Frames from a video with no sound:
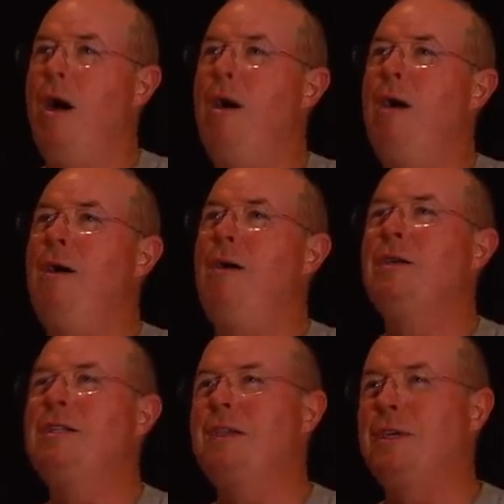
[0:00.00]

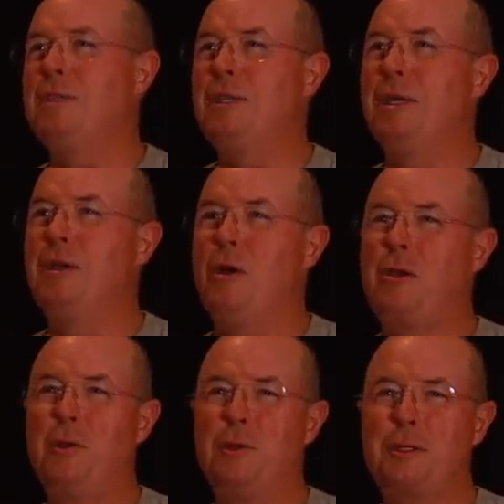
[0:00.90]
Oh, such an
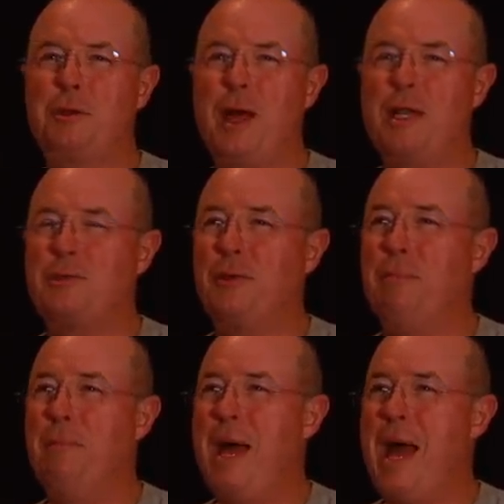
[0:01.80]
innocuous crash for
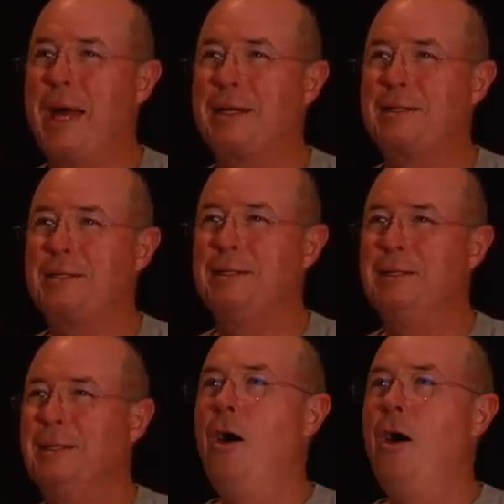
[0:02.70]
Max.